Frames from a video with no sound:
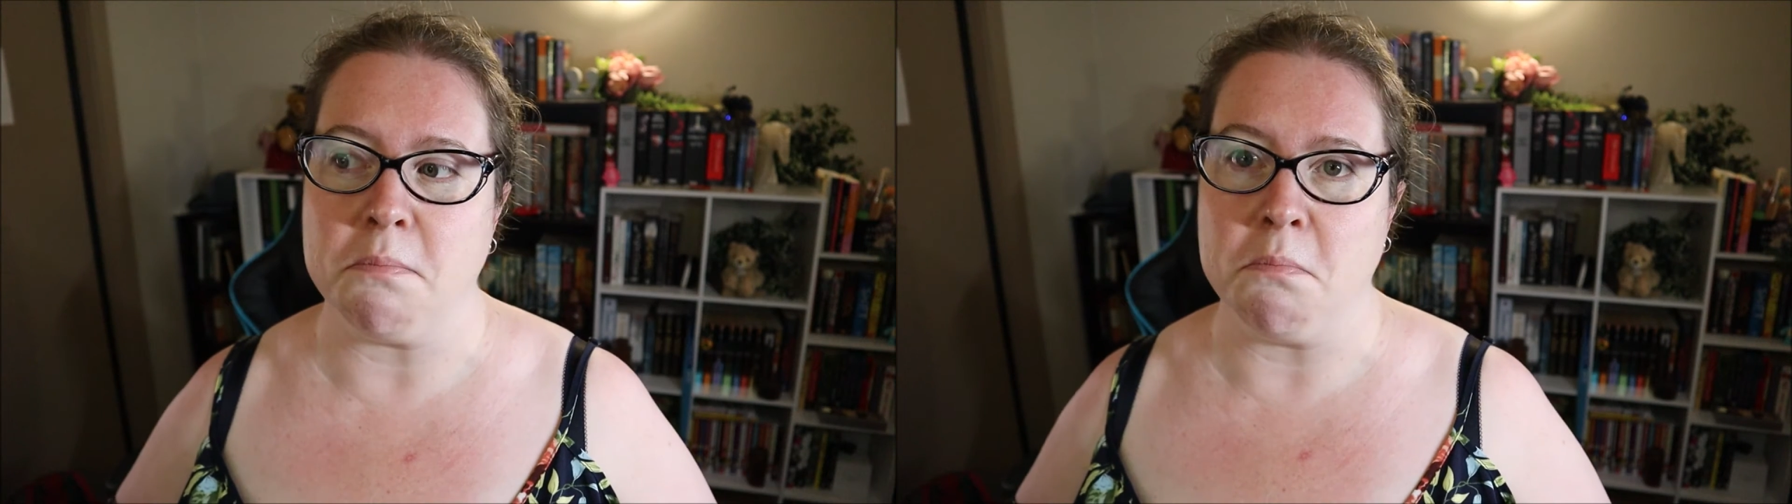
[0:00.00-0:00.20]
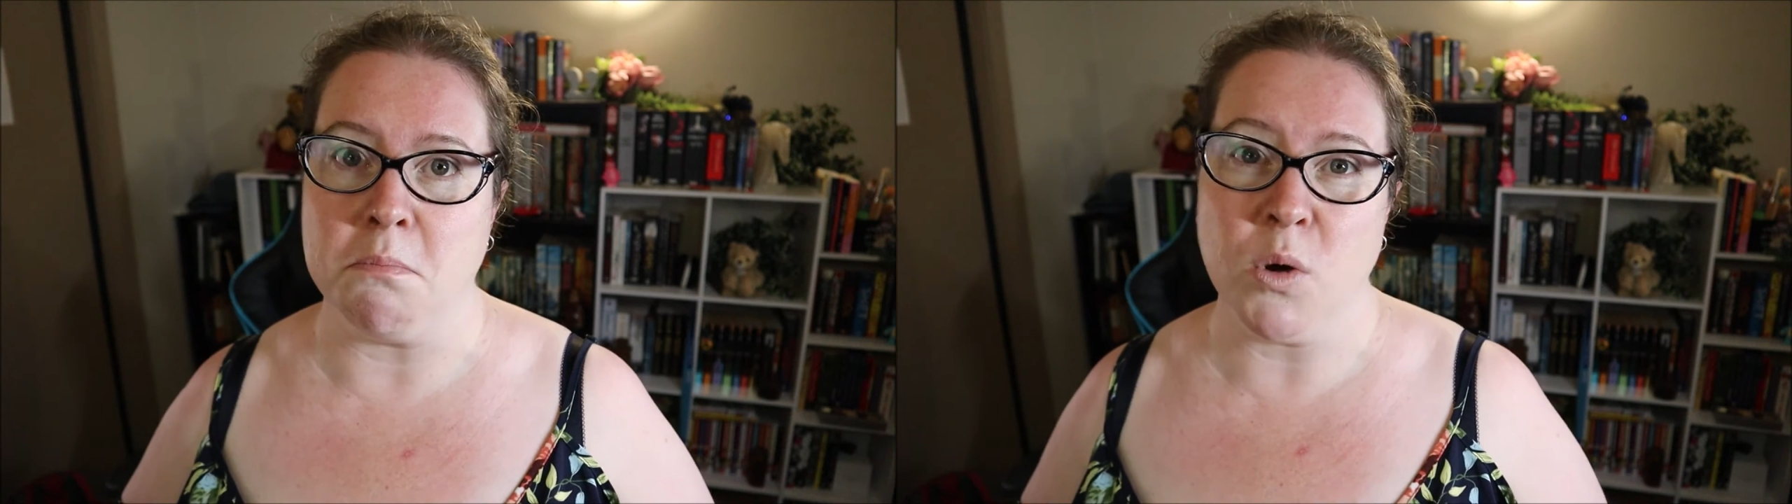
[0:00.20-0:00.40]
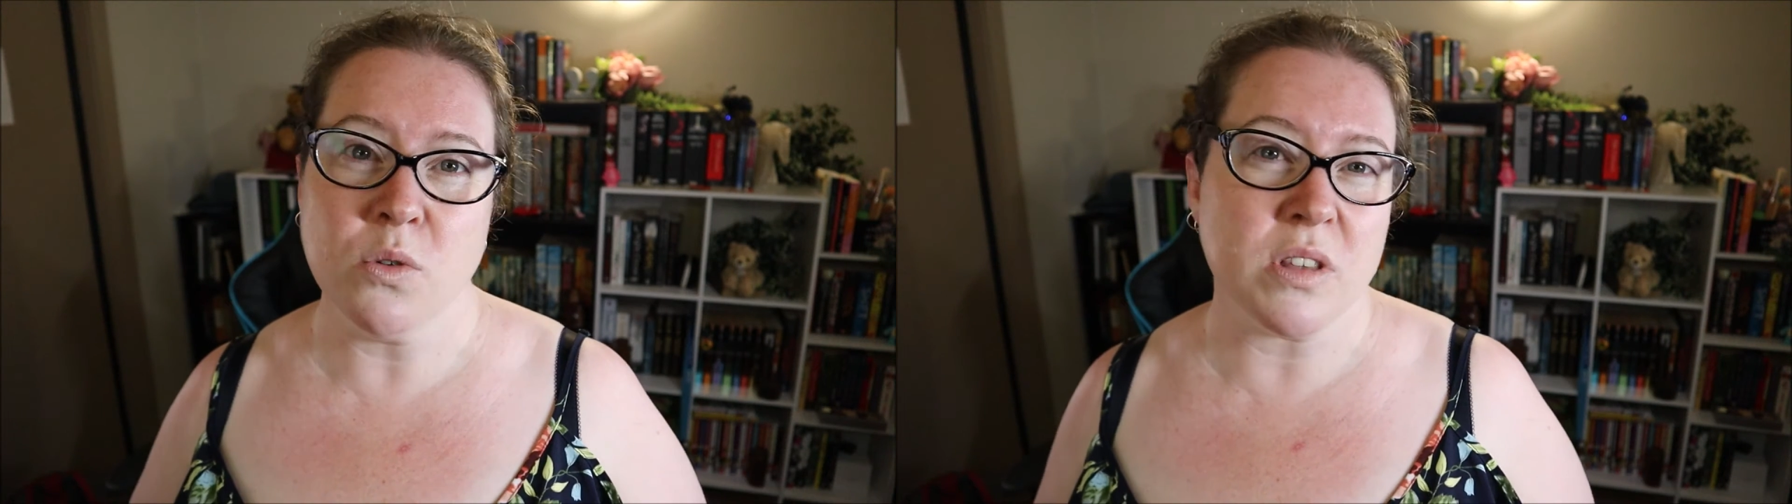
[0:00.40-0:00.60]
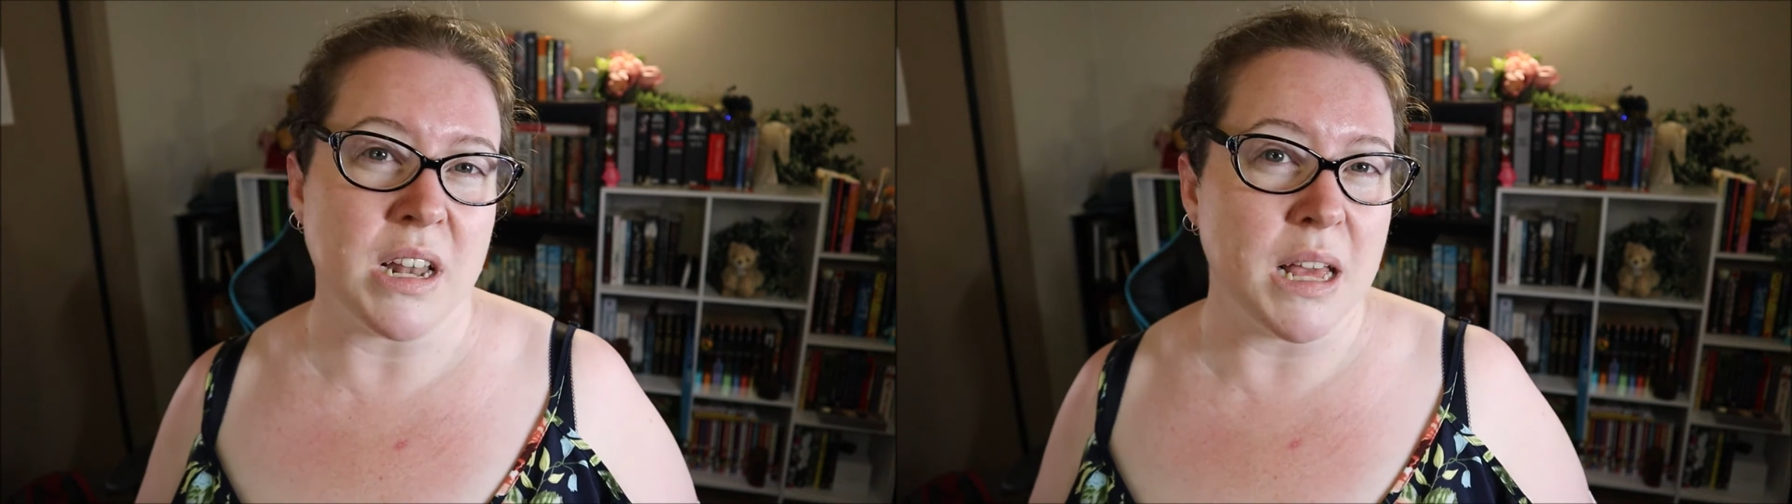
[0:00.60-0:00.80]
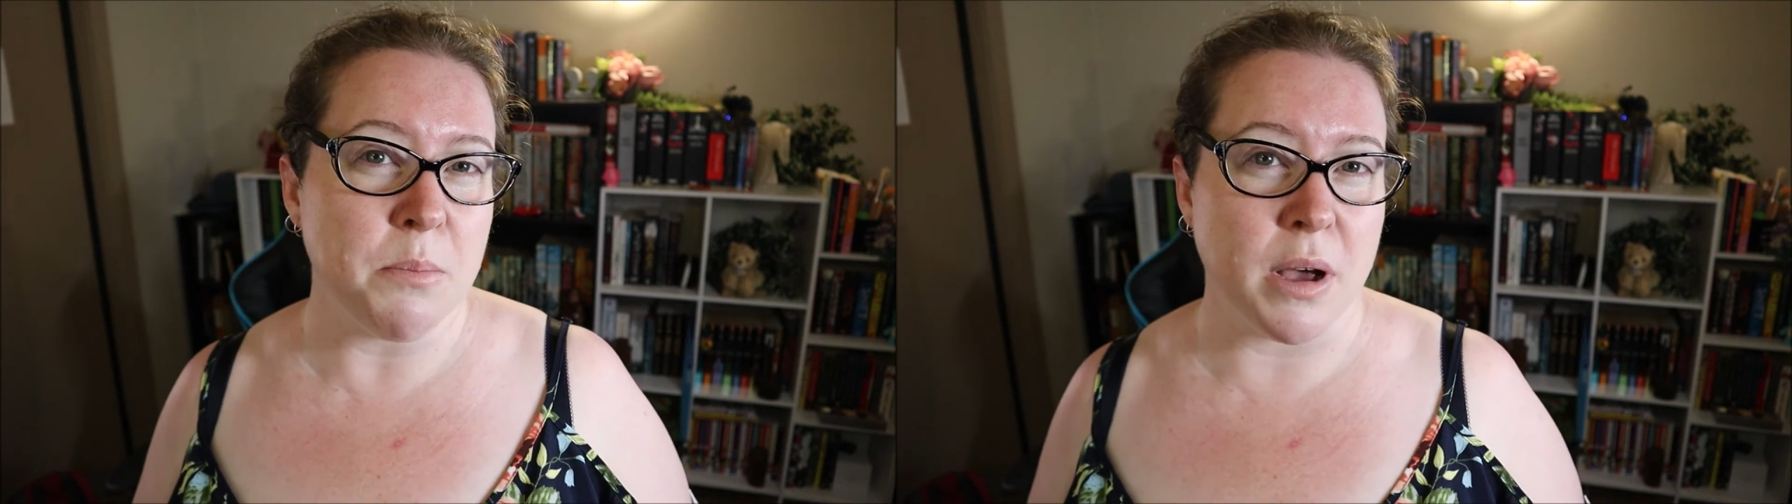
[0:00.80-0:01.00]

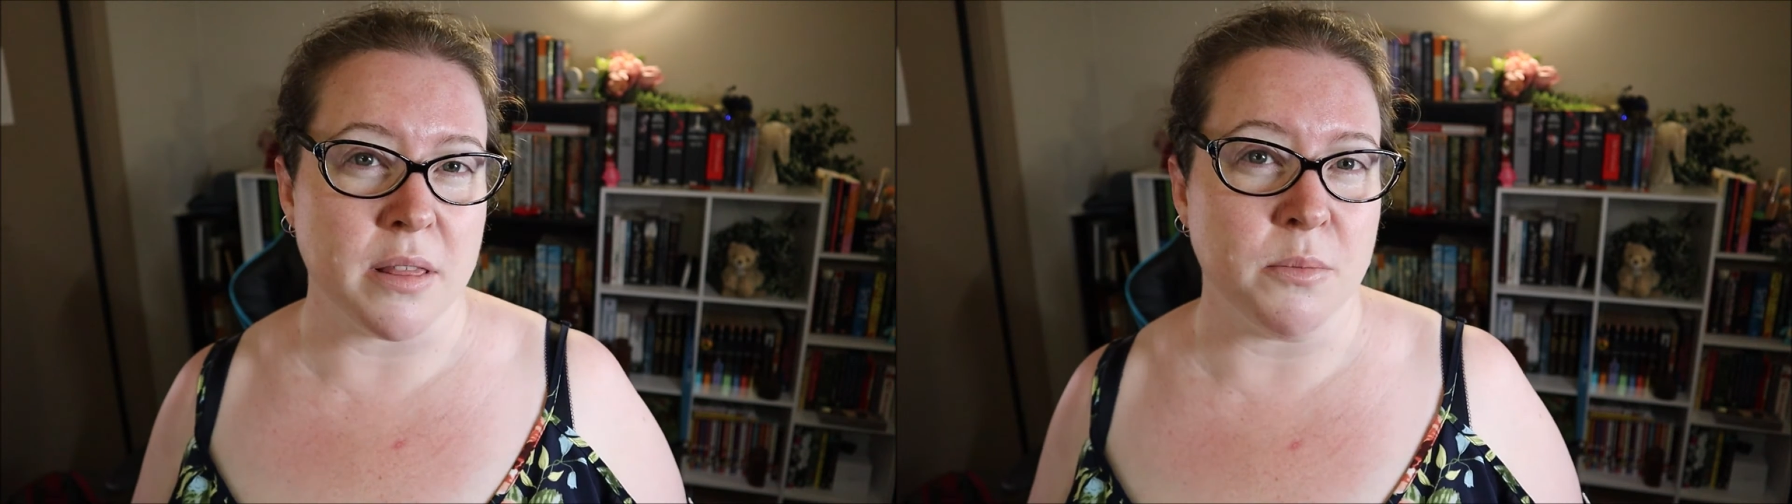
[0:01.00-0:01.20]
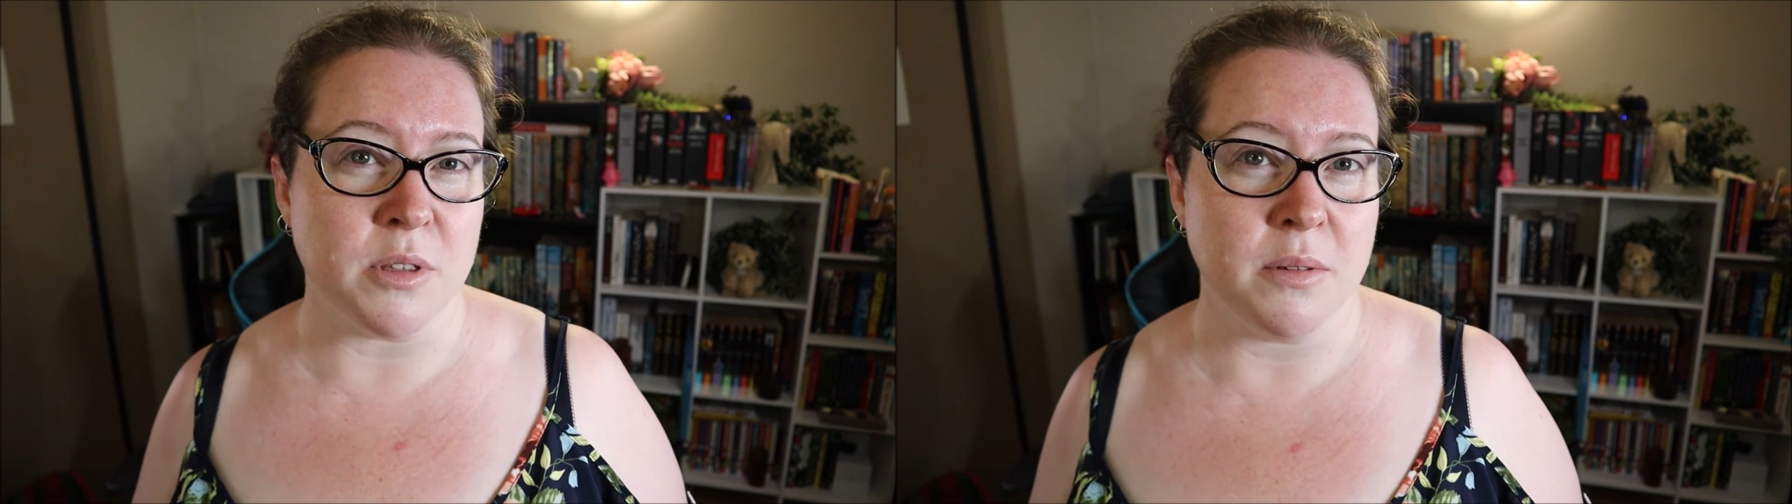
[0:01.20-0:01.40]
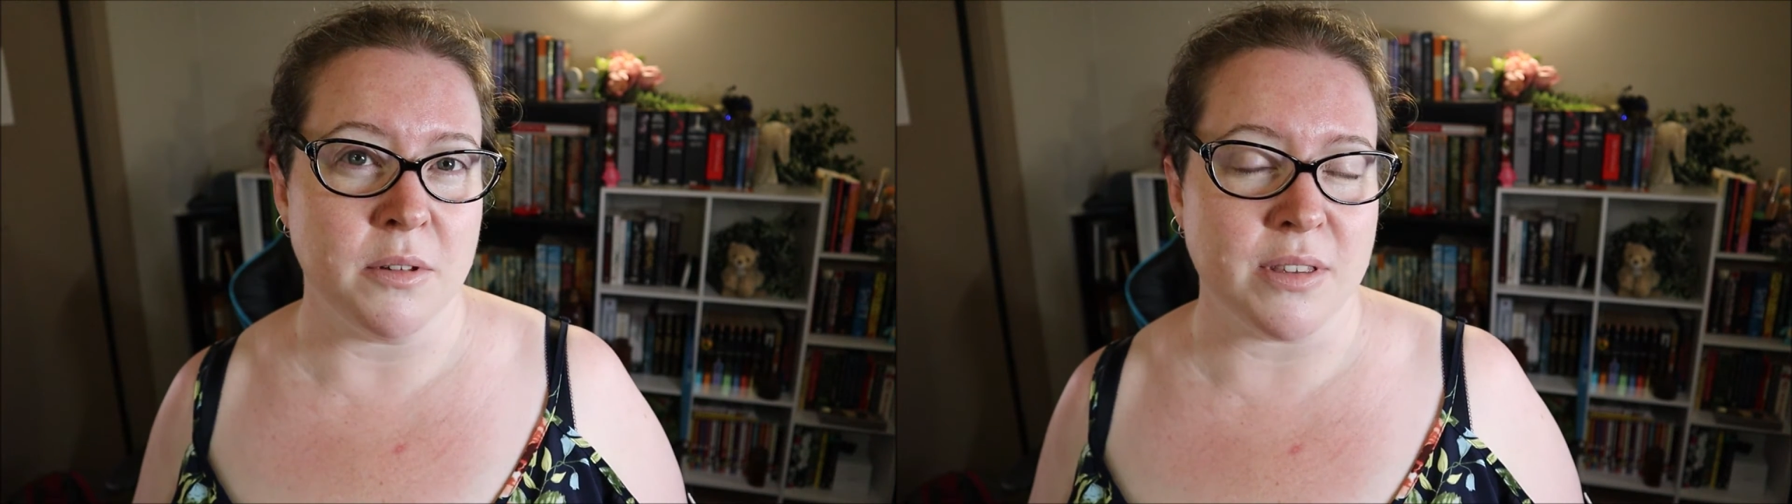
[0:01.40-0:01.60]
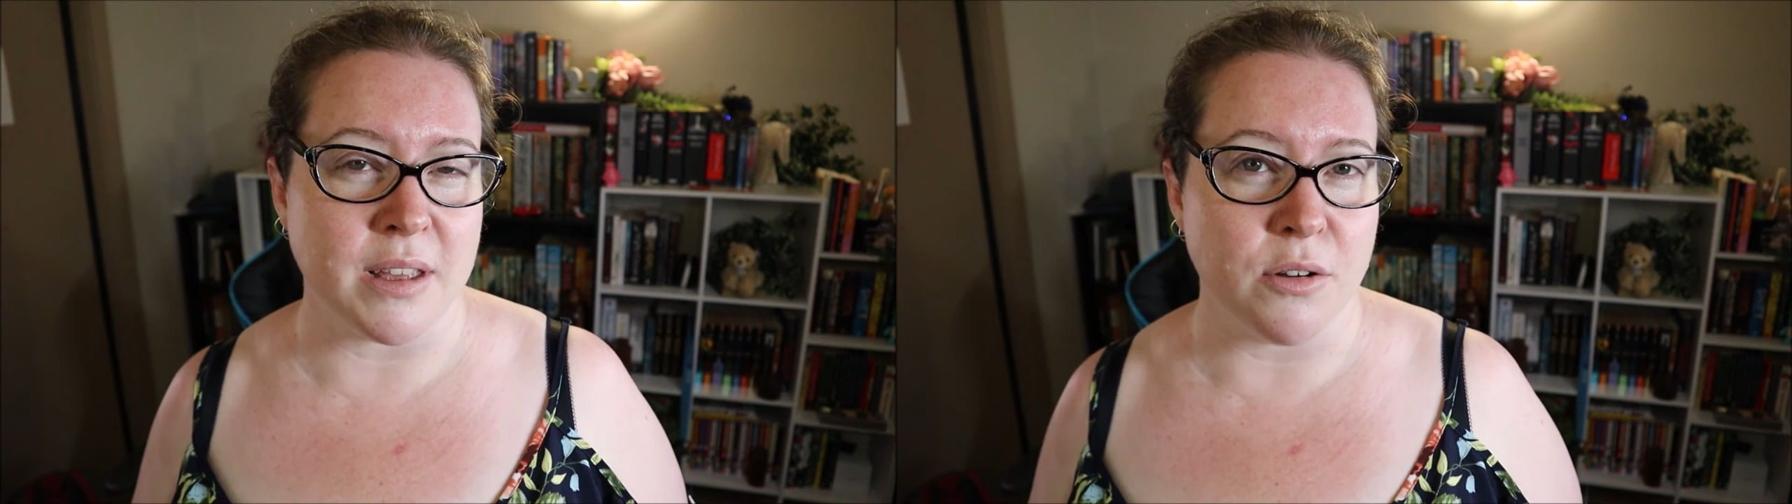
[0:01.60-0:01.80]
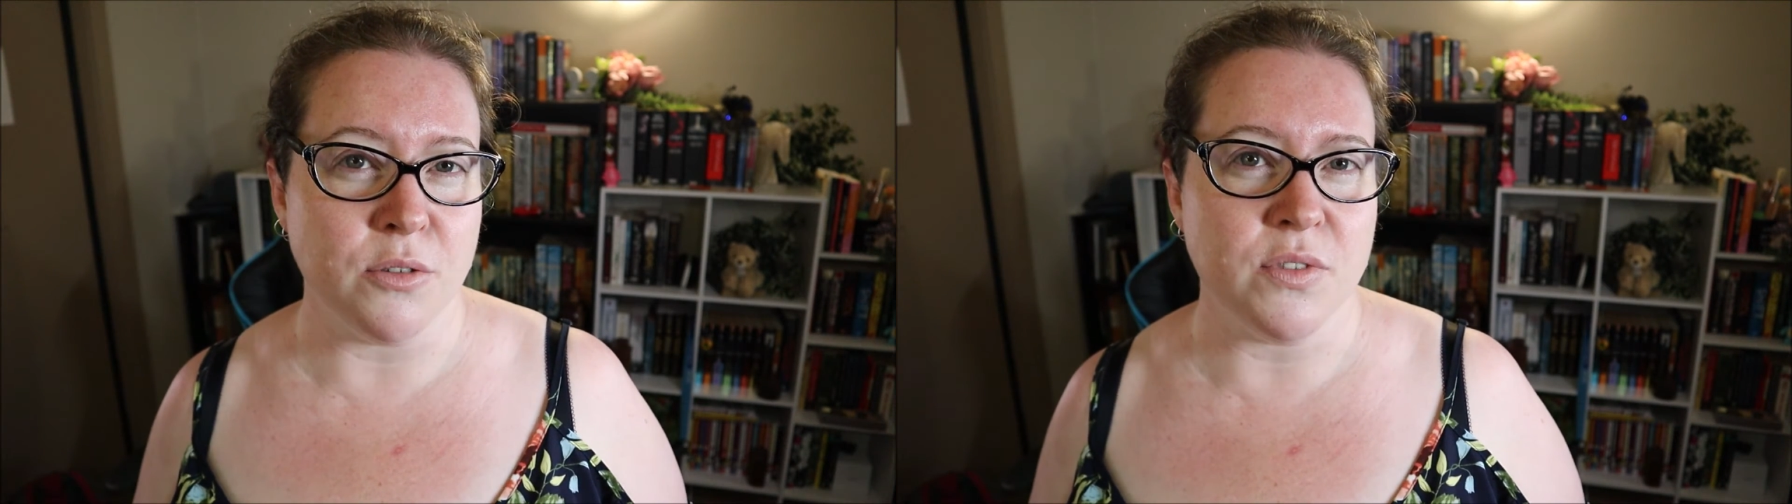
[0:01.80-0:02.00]
mostly by
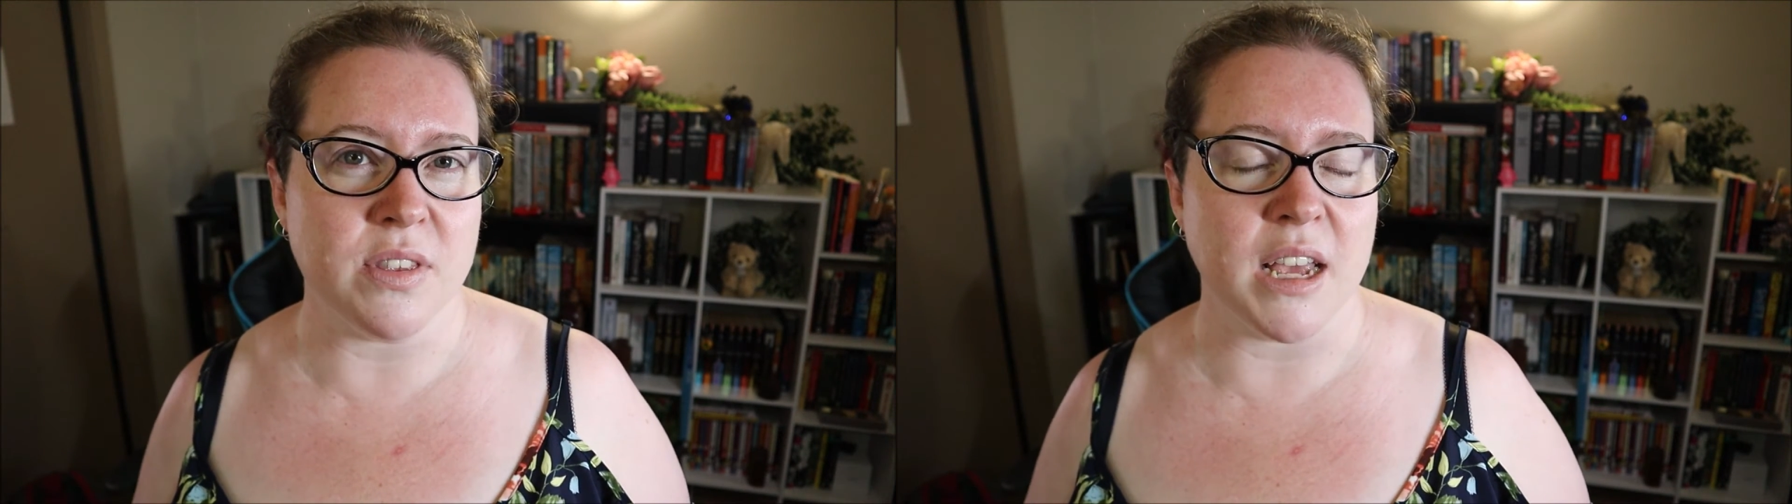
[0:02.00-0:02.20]
themselves